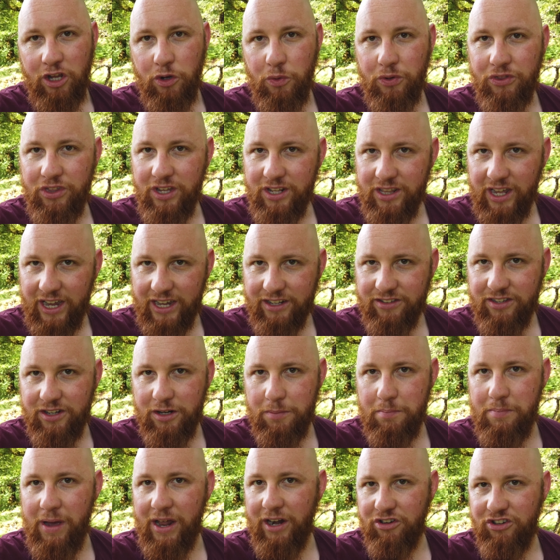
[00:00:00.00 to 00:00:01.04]
You think that it's
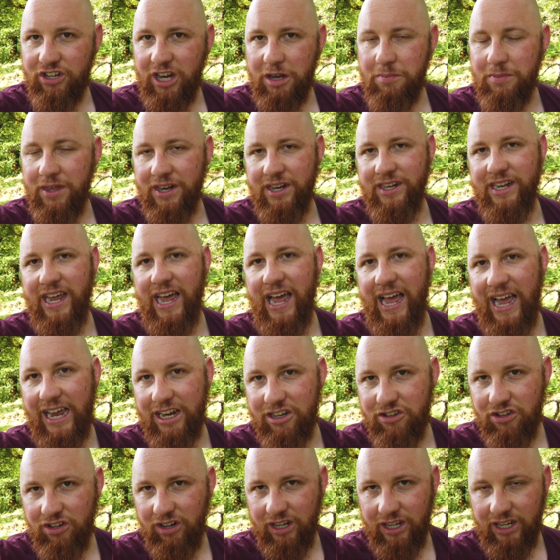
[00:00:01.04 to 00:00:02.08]
in a better shape than it
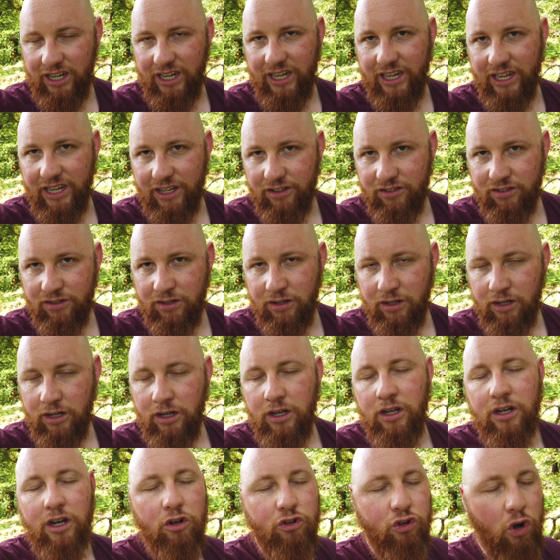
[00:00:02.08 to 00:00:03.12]
actually is.
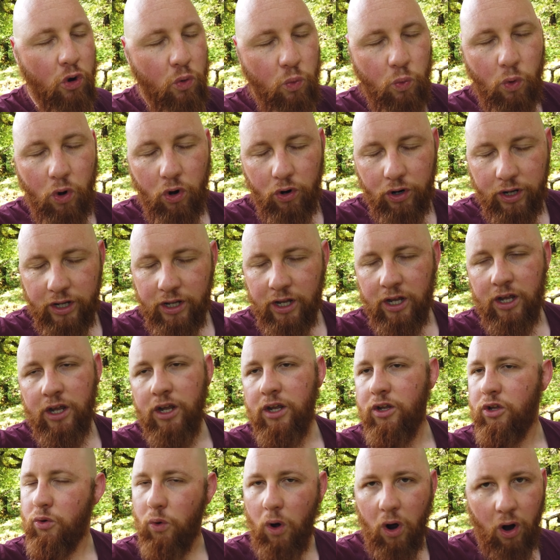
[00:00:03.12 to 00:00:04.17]
Now don't worry,
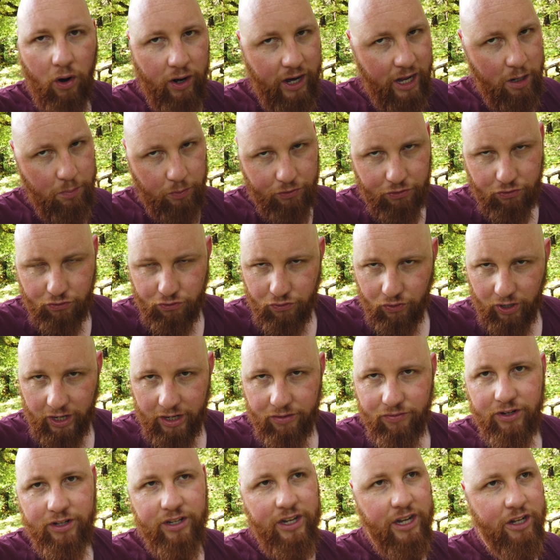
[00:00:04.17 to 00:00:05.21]
you are able to
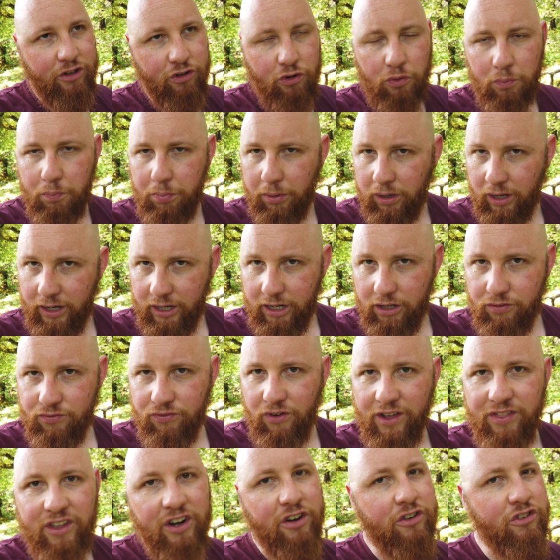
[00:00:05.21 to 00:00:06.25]
drive it, it's completely
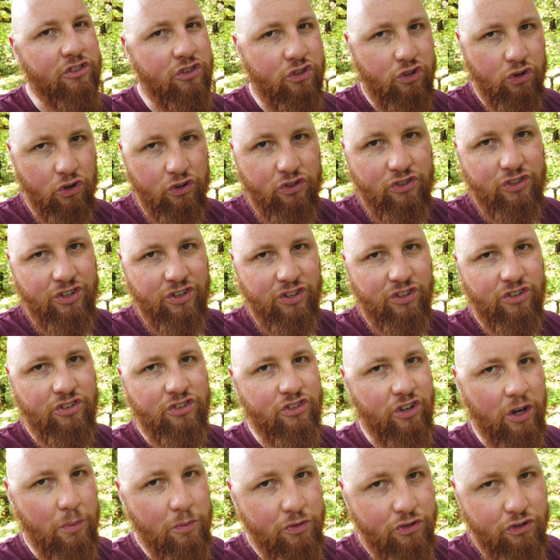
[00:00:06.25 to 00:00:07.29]
fine. There's just
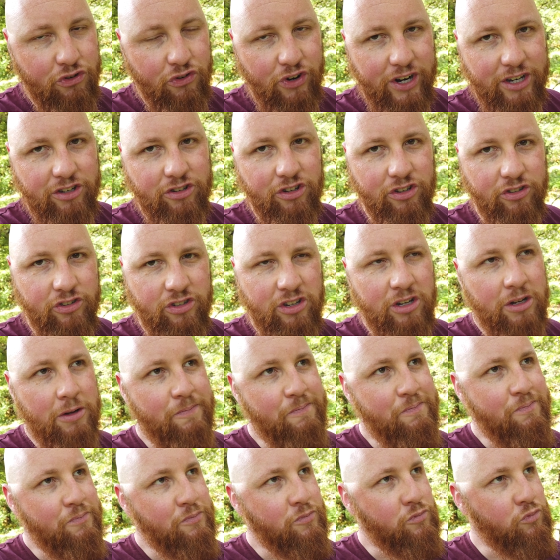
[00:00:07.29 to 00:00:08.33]
some stretches,
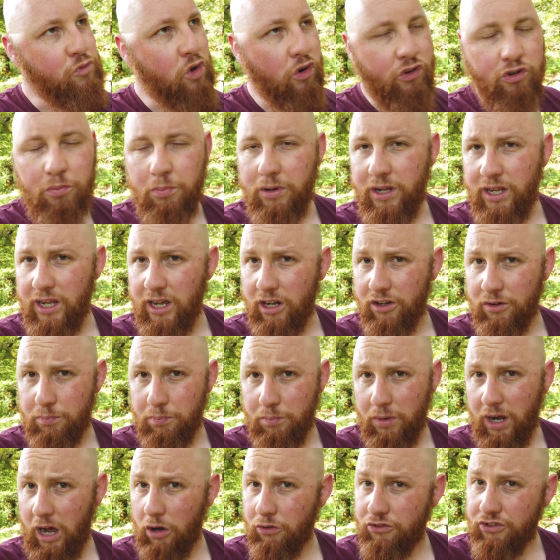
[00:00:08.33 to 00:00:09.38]
notably
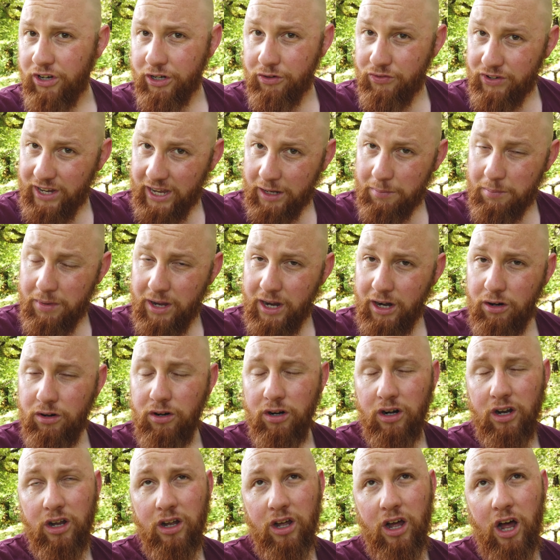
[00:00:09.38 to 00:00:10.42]
outside of Kenmare,
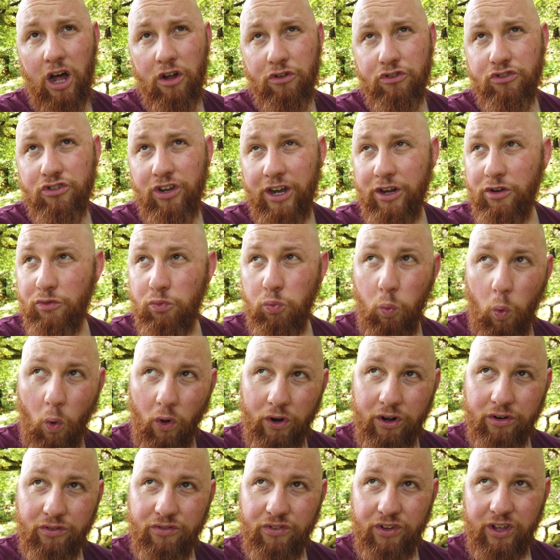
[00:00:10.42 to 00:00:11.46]
outside of
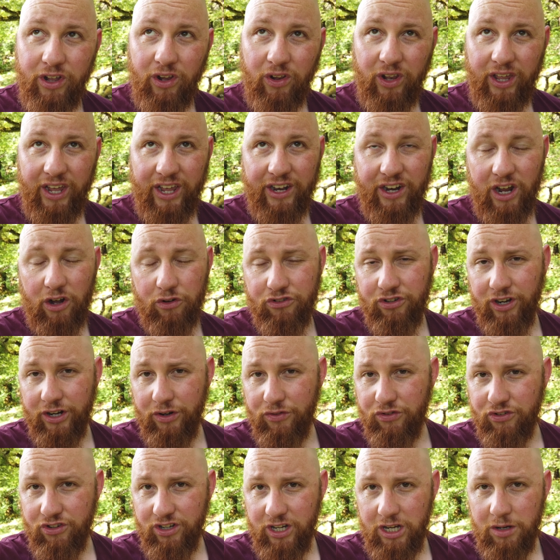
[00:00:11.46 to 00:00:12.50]
Waterville and
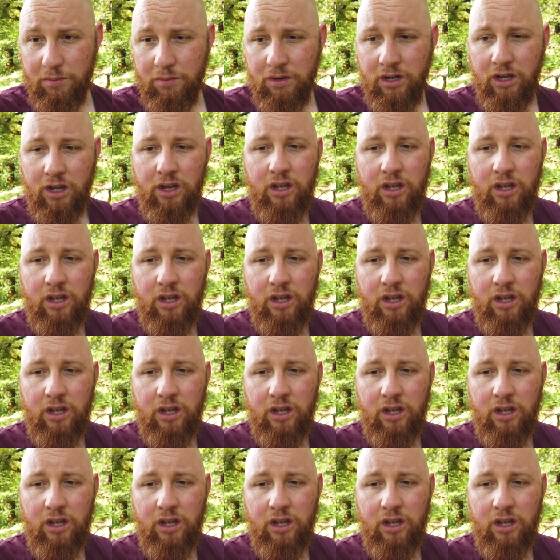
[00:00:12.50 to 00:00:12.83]
outside of Sneem.